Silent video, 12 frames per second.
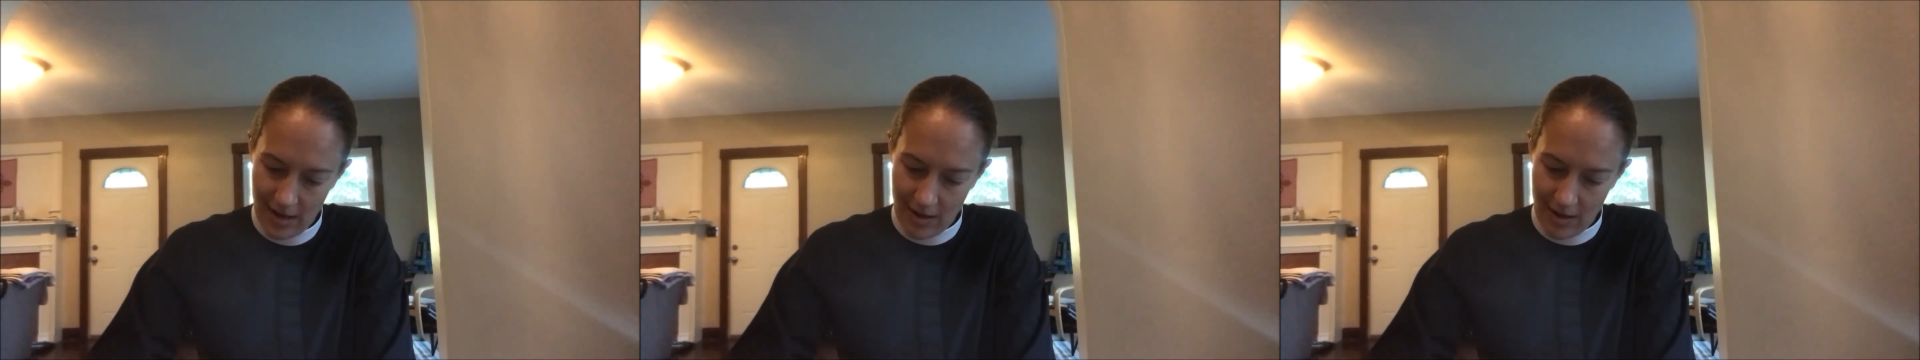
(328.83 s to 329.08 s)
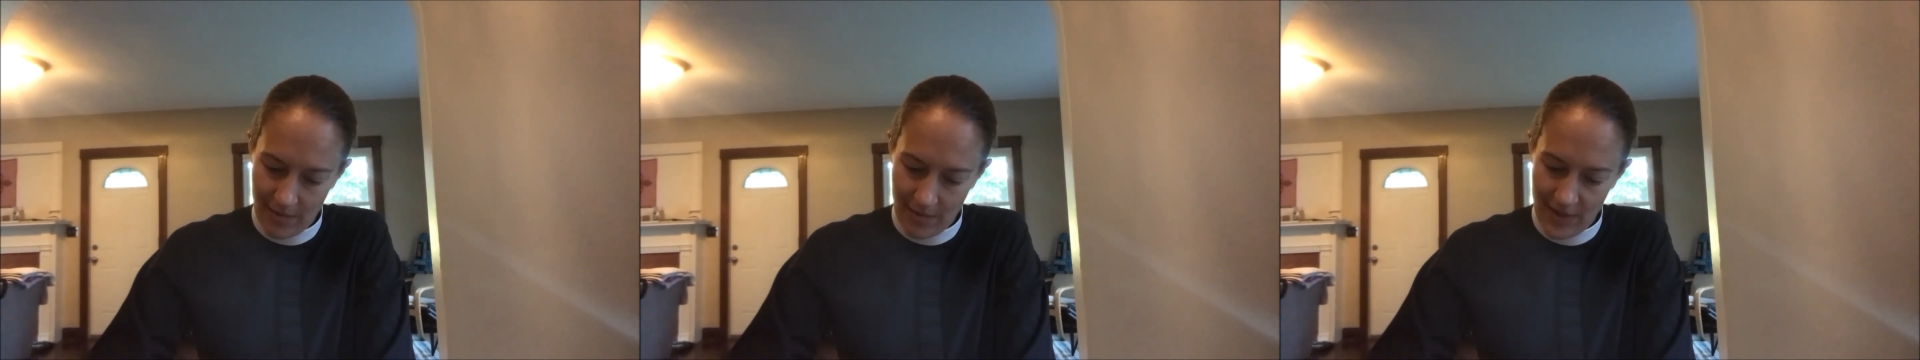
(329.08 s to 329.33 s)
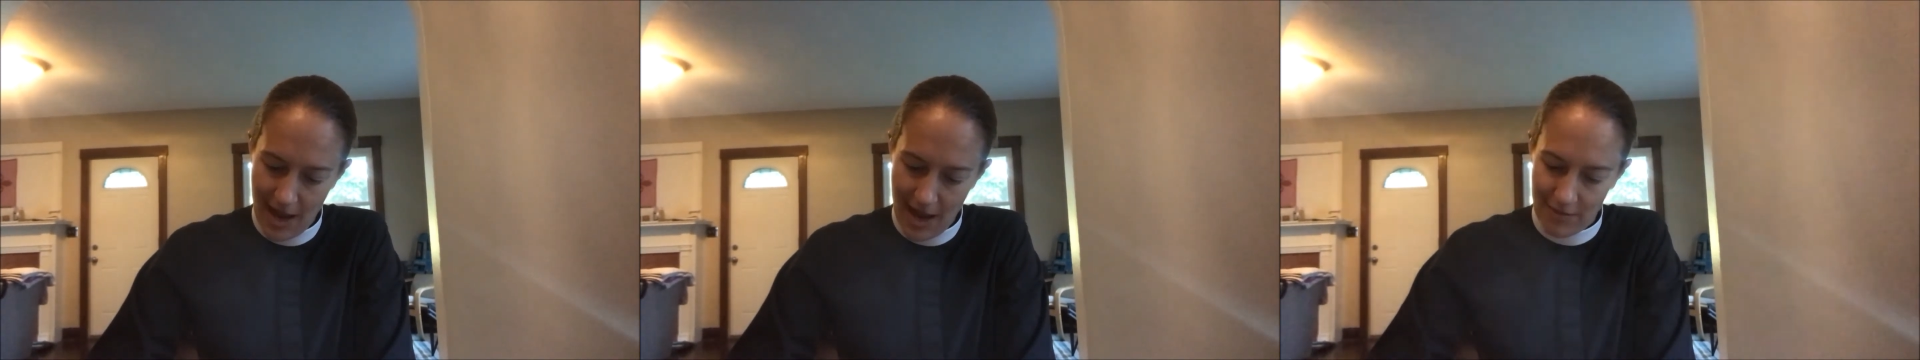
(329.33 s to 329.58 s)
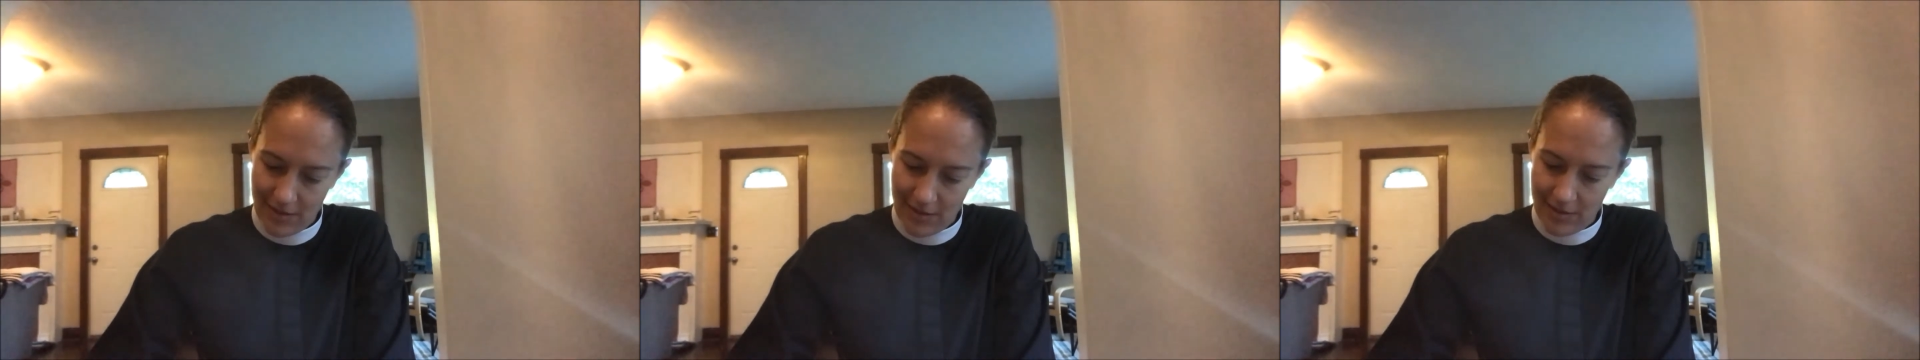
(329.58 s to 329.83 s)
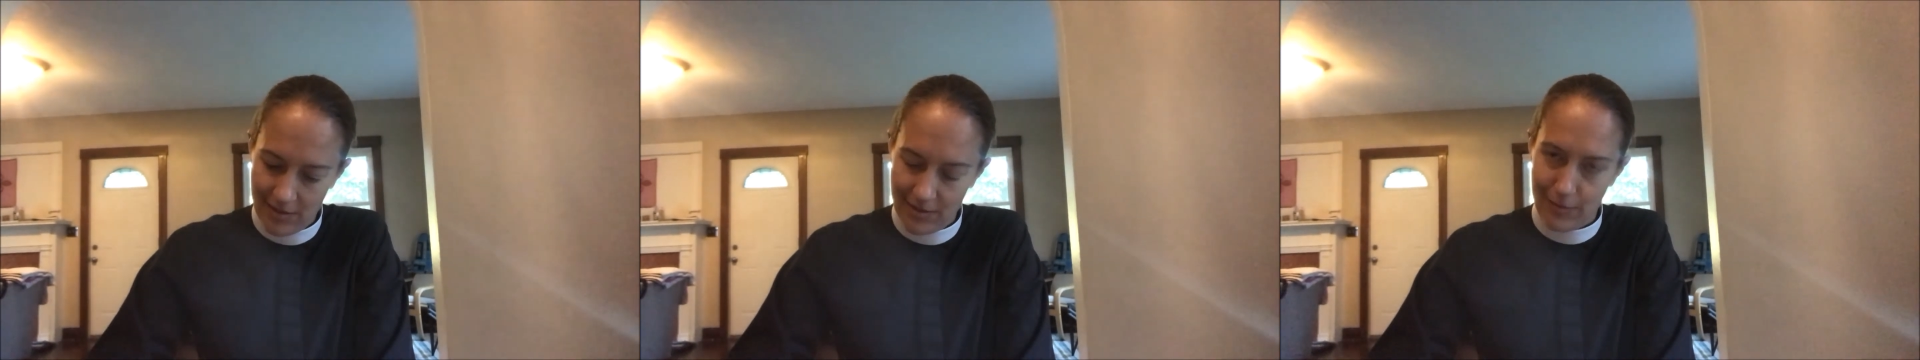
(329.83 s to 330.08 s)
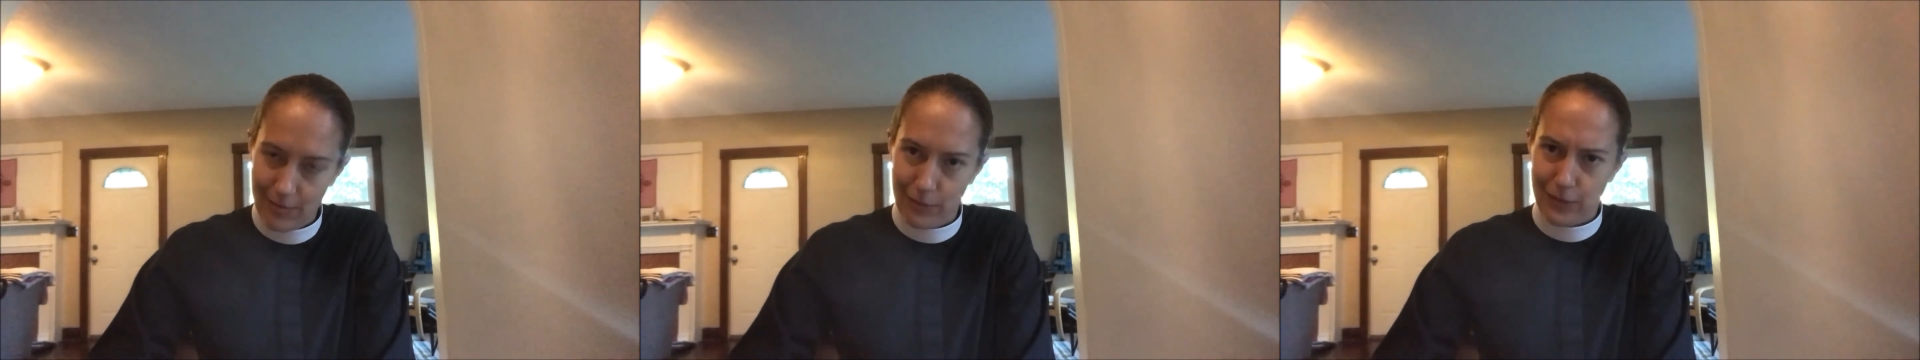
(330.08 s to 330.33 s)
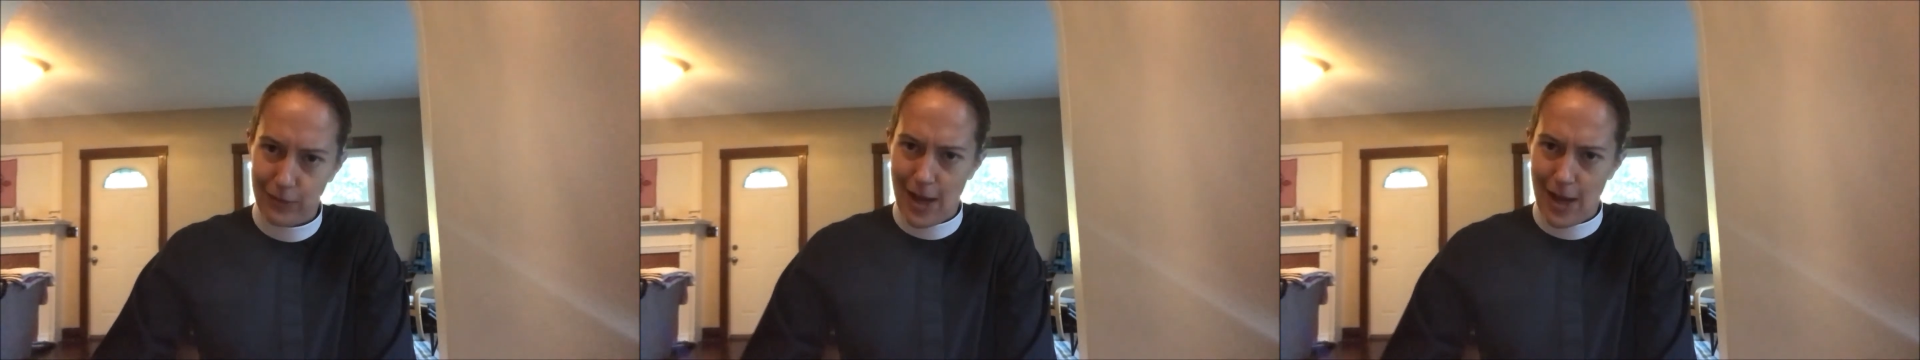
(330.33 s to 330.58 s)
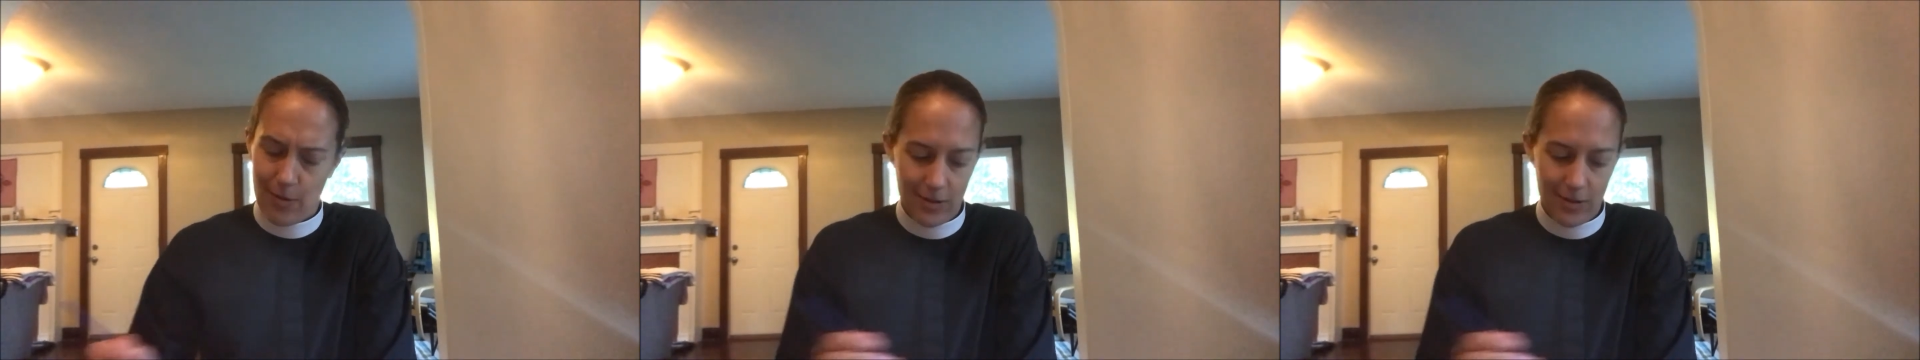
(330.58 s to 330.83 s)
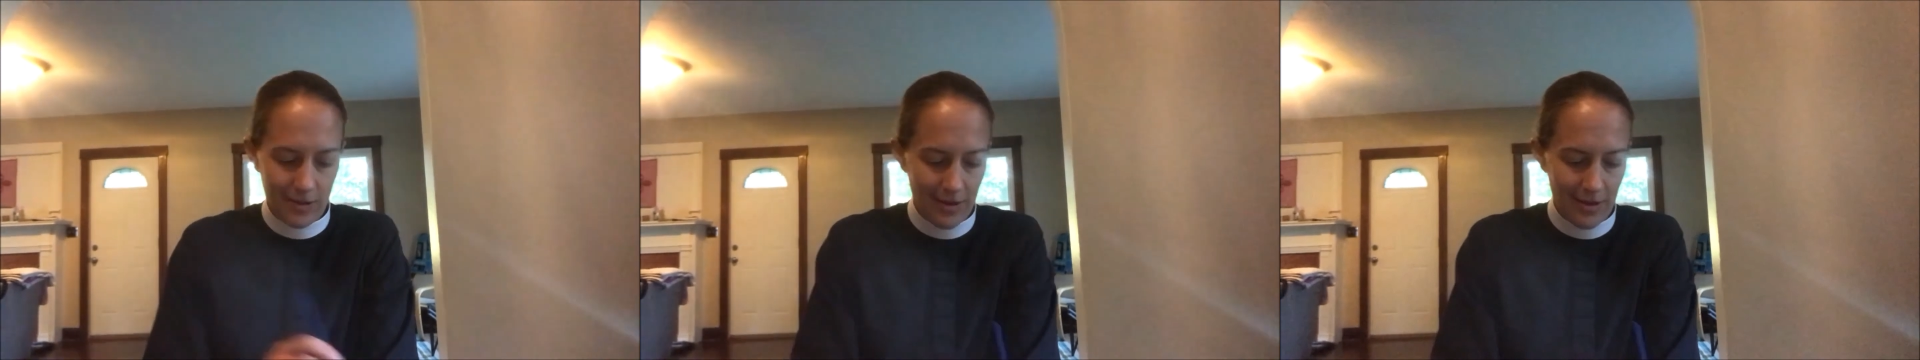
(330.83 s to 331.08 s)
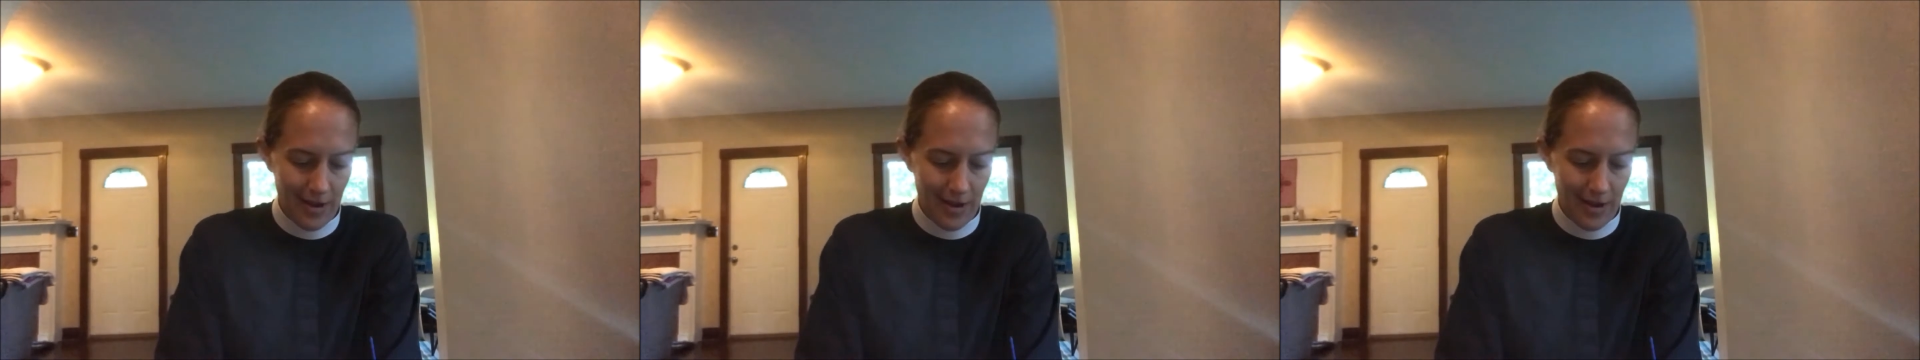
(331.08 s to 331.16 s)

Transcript: They haven't flowered.